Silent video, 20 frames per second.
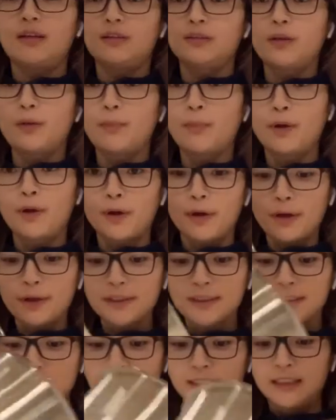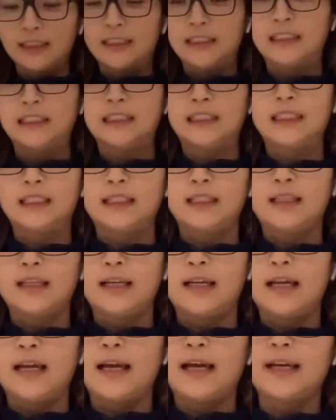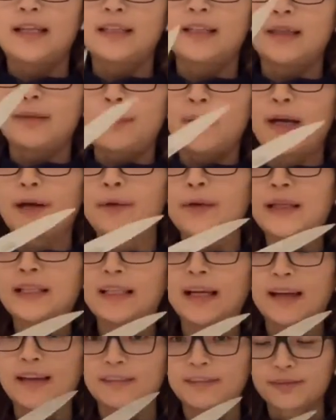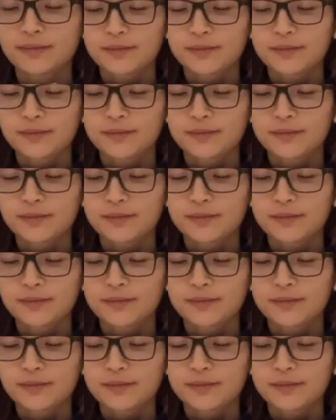your pot, and a paring knife.